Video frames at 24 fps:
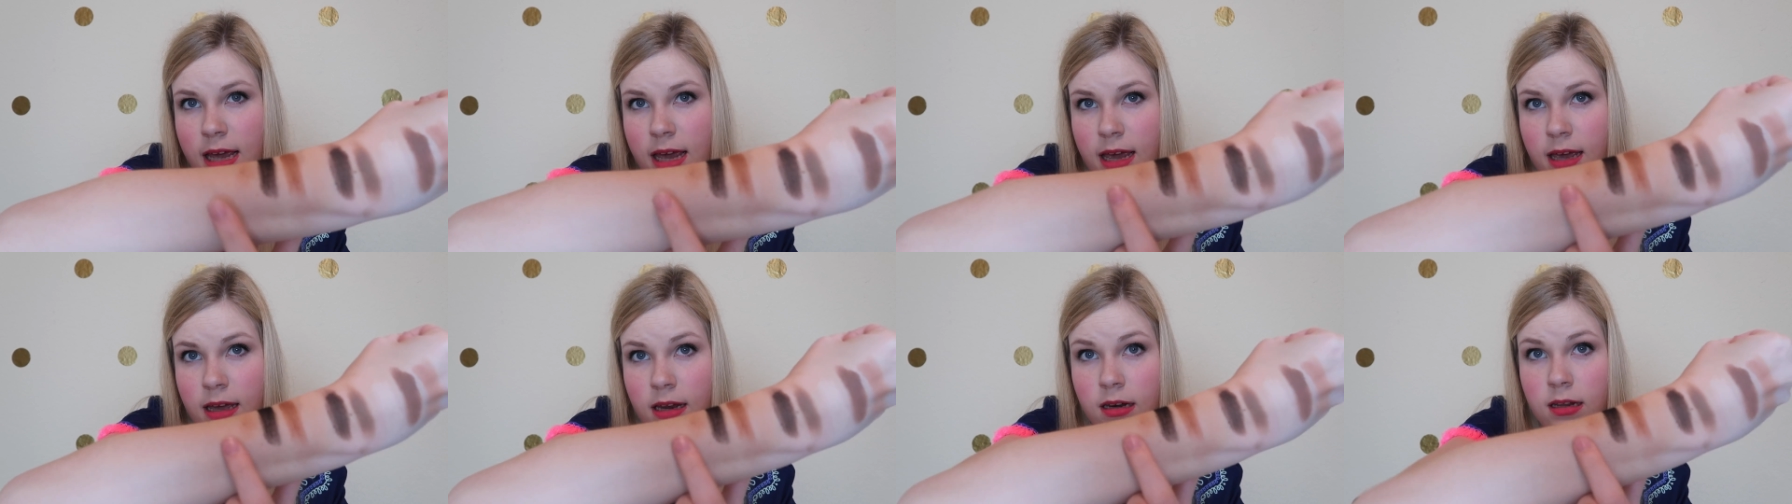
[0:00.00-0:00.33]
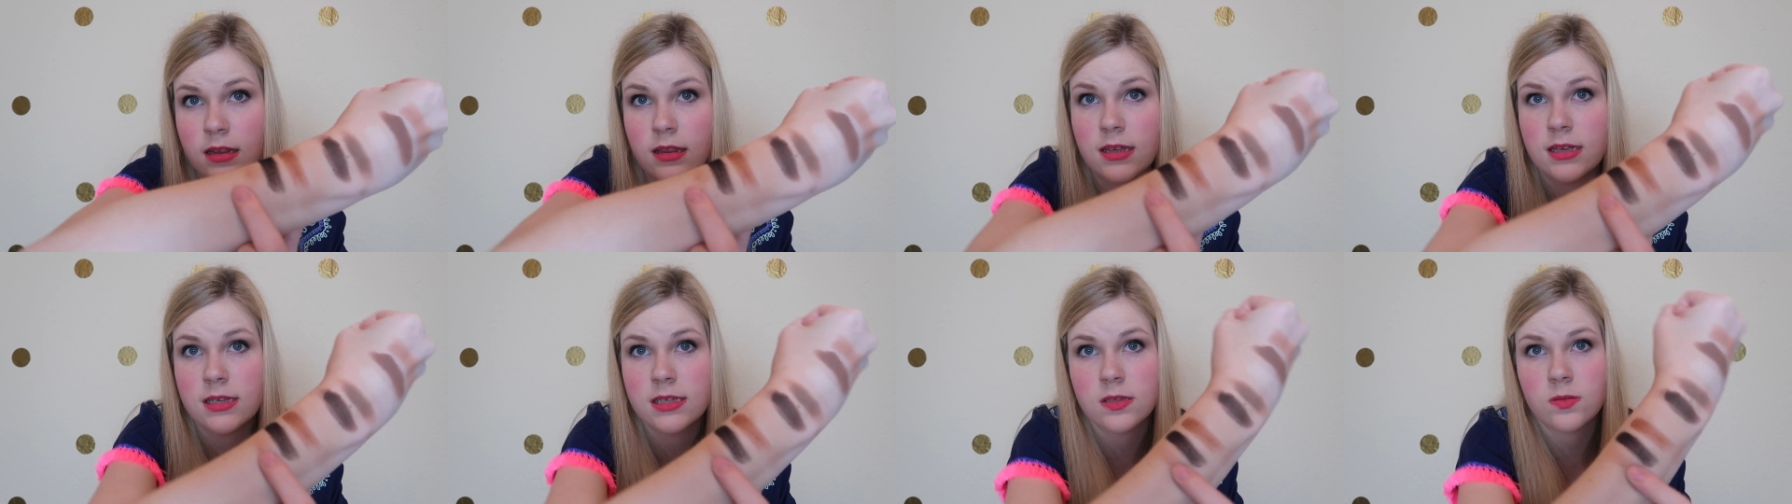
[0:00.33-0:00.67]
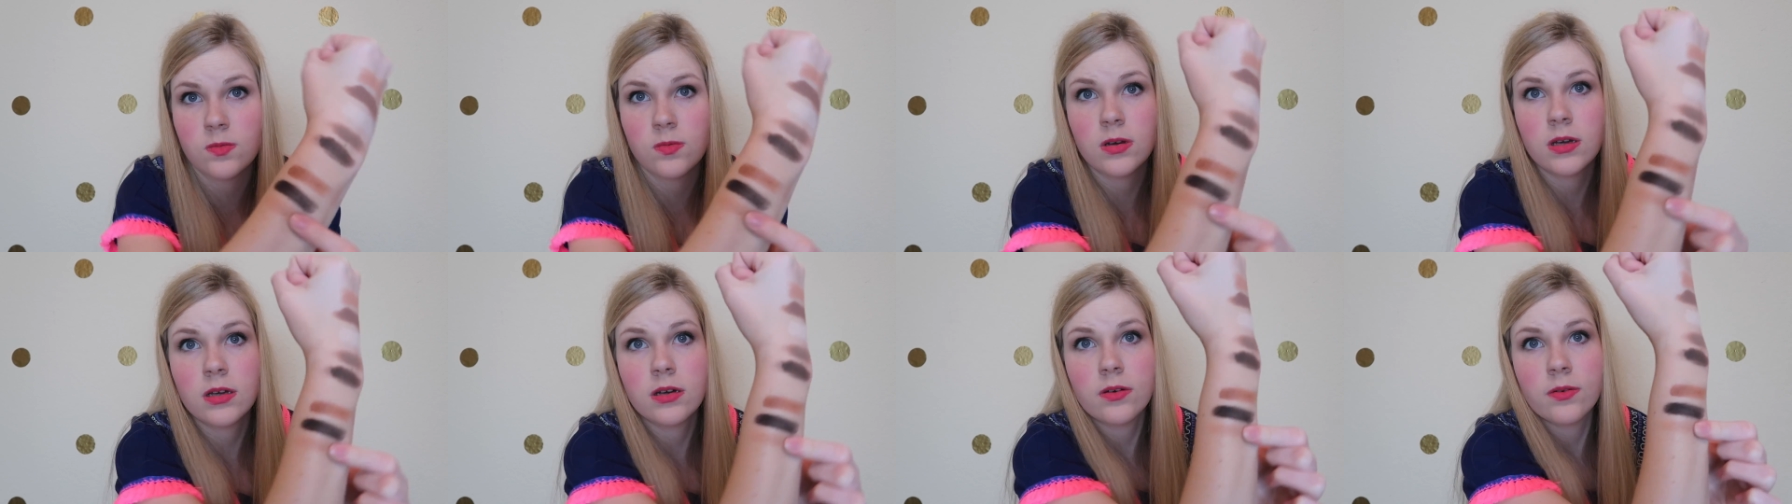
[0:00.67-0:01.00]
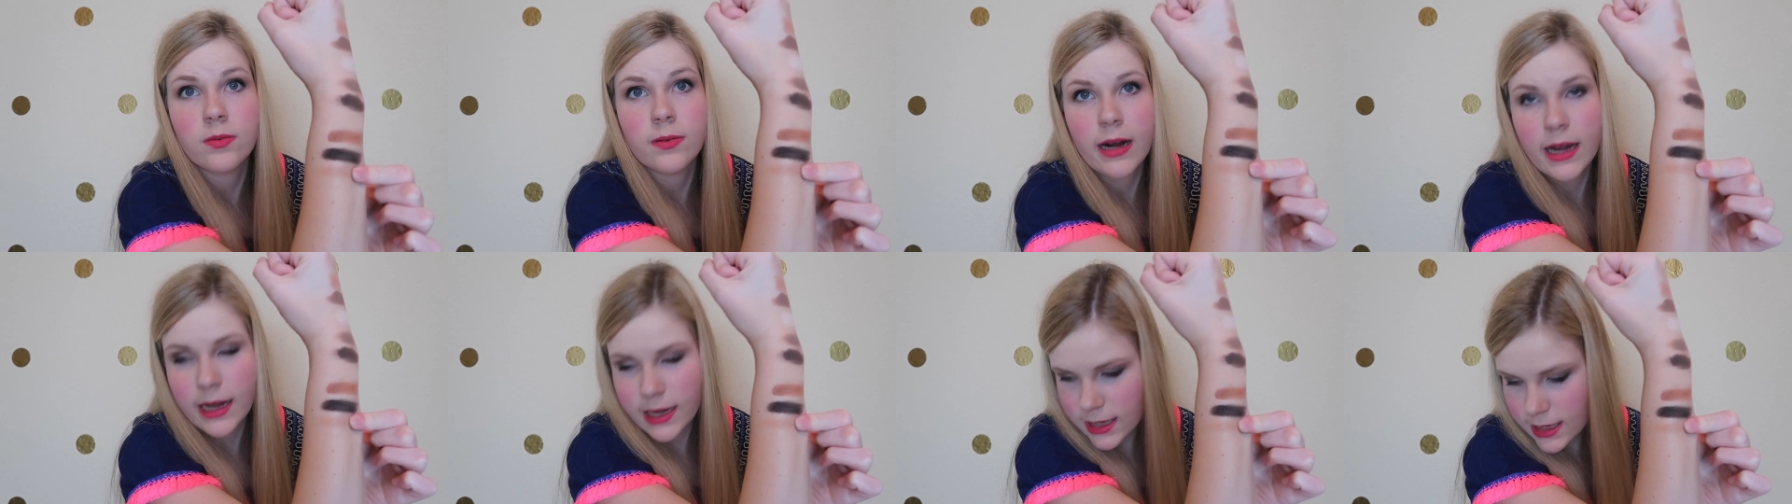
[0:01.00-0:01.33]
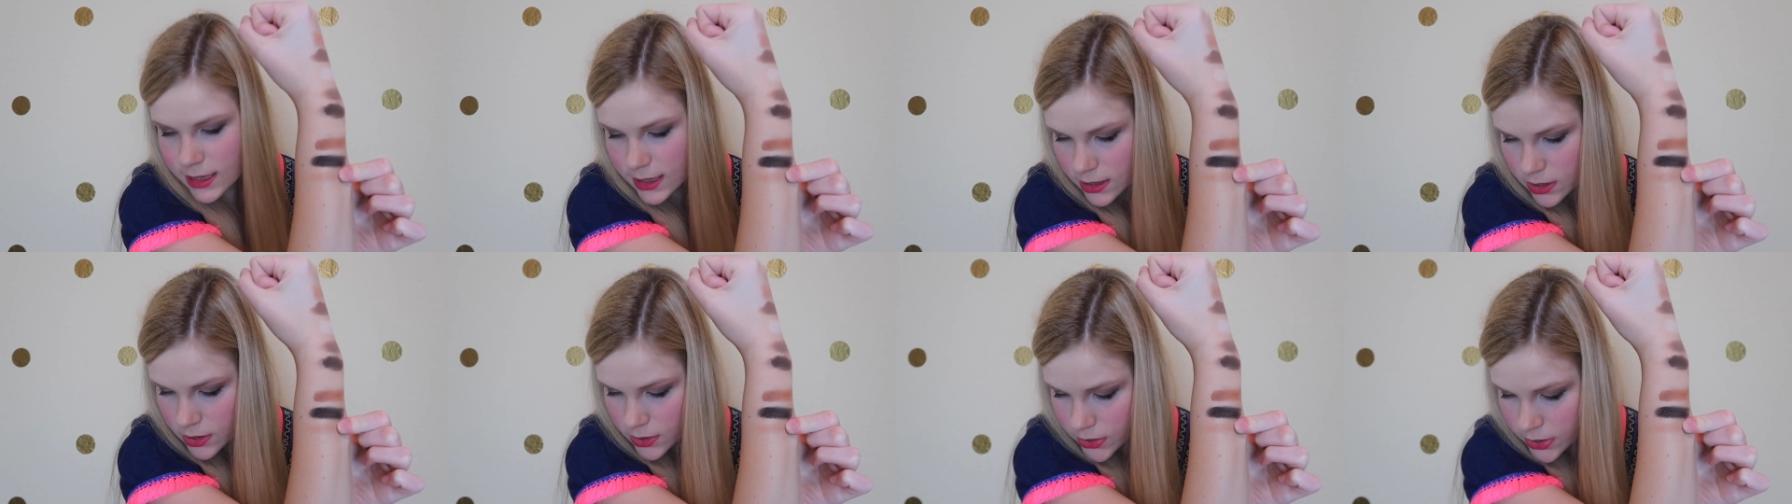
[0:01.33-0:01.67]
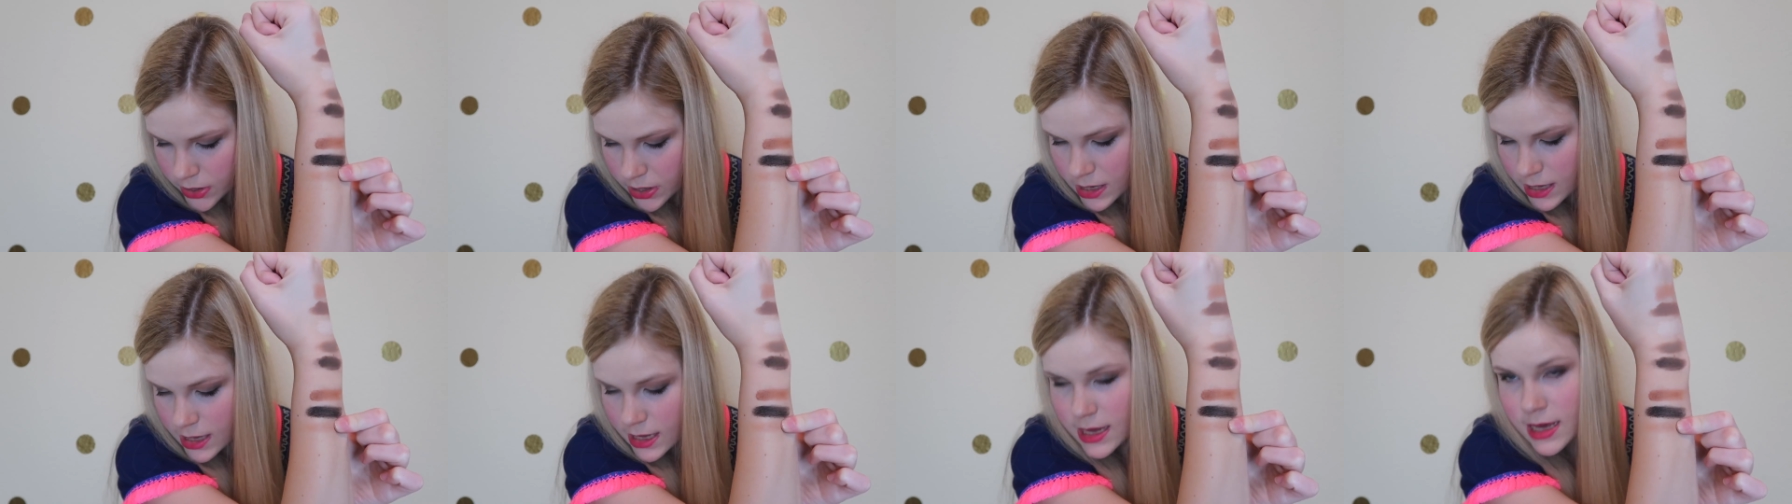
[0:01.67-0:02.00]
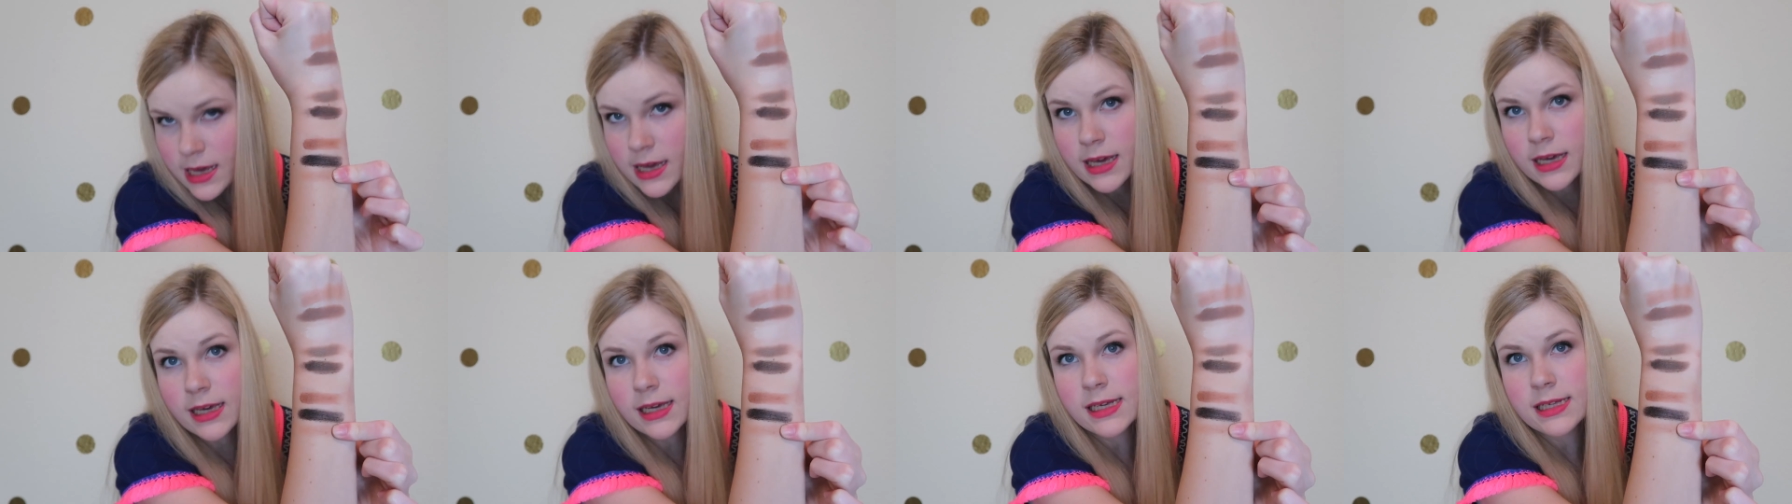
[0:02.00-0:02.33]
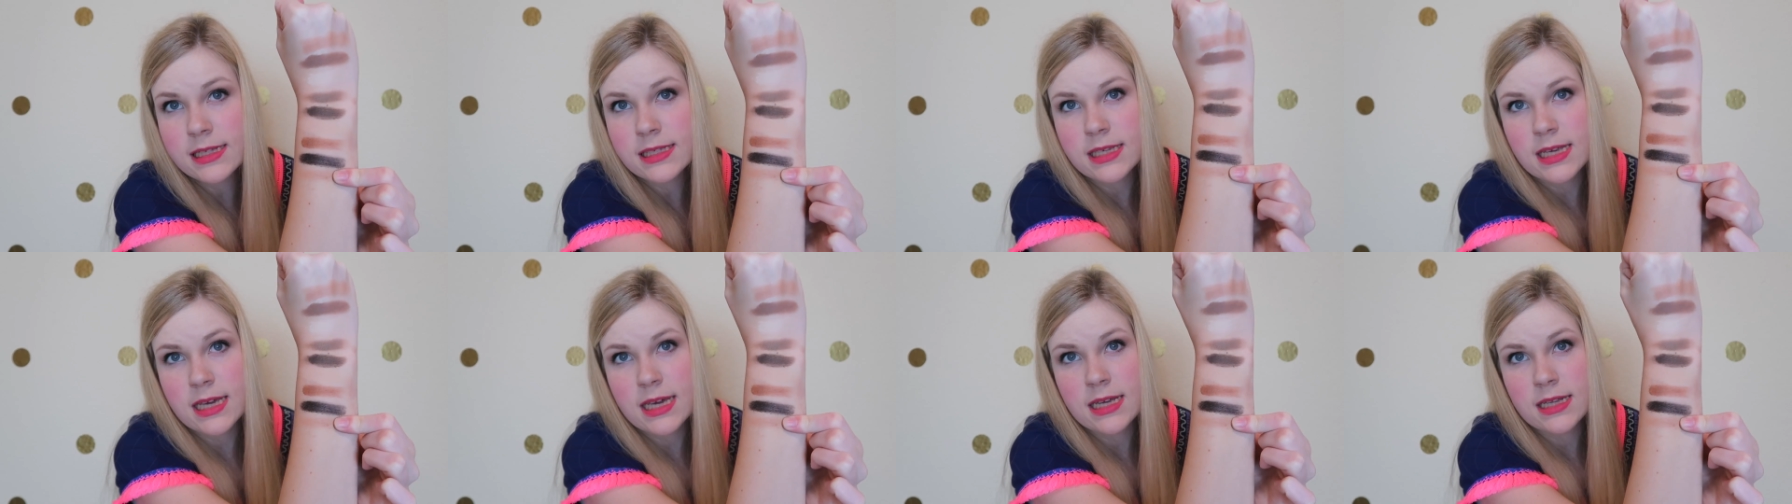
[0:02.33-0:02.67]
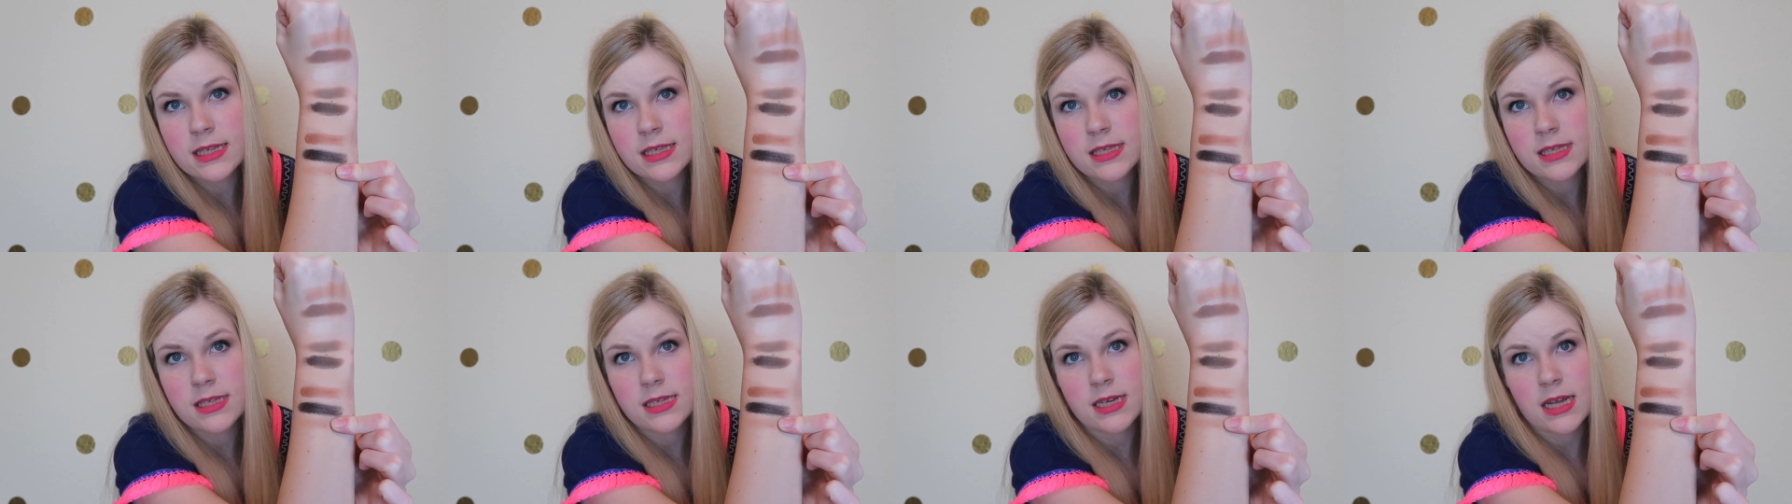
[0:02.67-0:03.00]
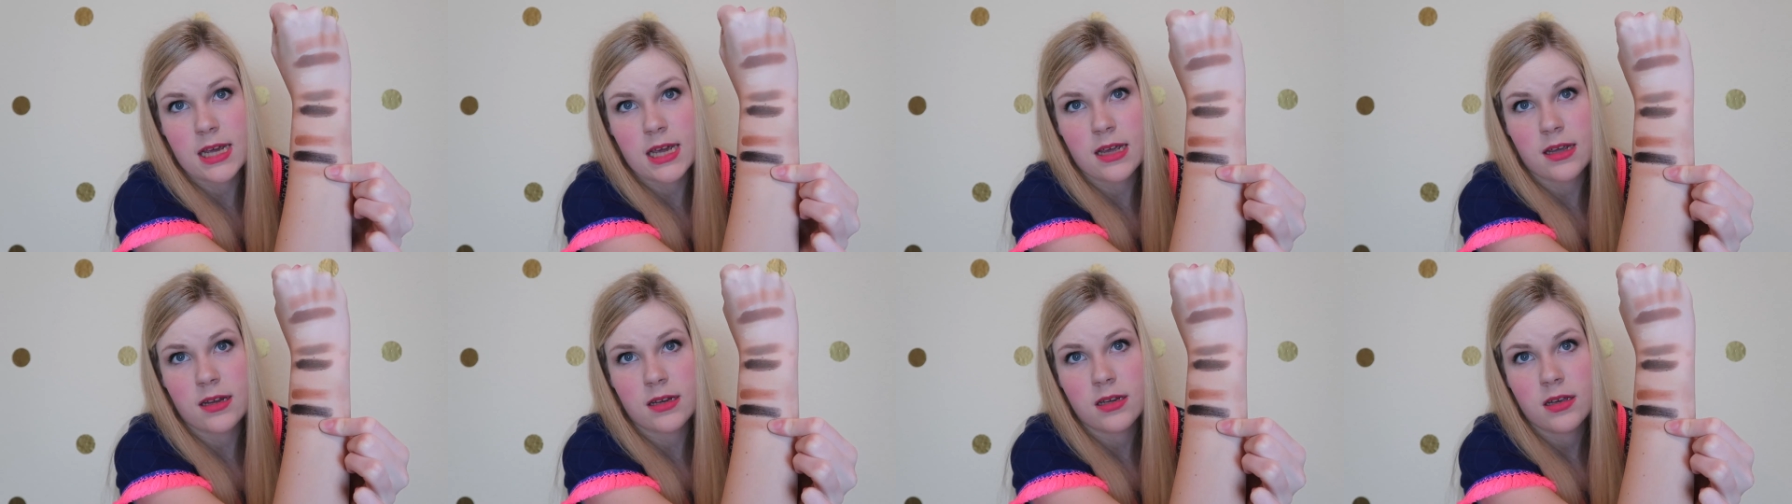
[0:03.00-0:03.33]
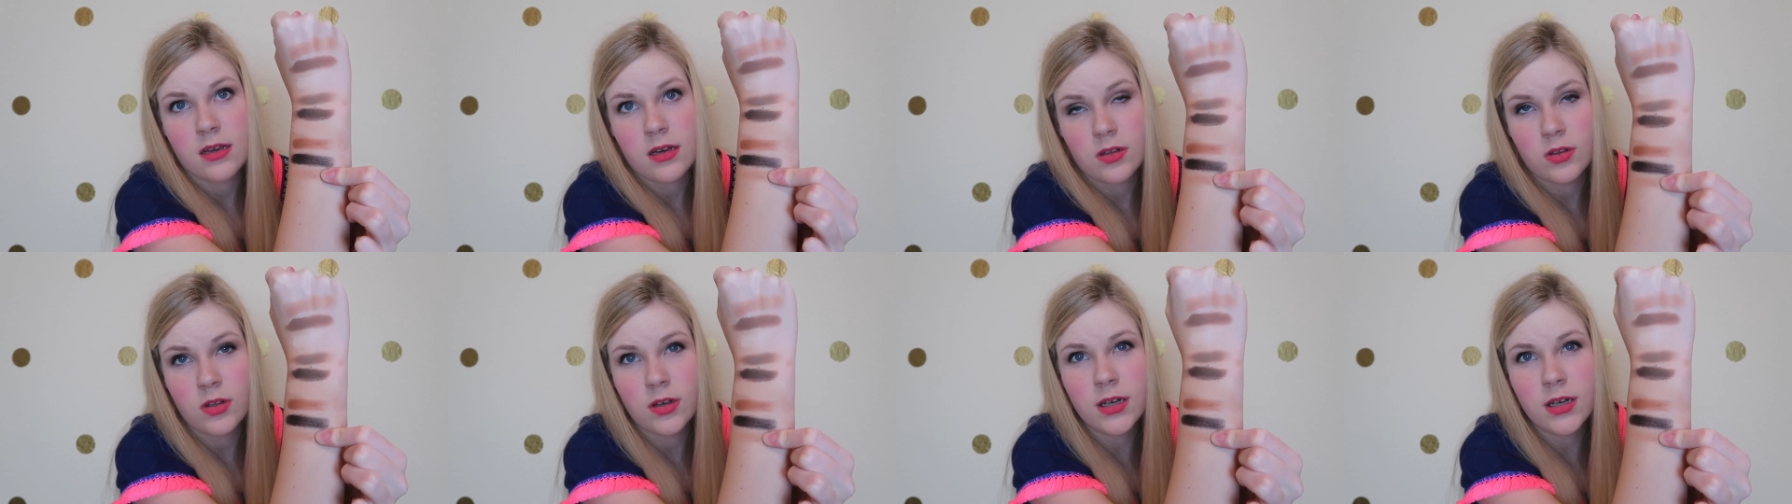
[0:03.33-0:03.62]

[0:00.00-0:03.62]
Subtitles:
and this one right here is Instinct.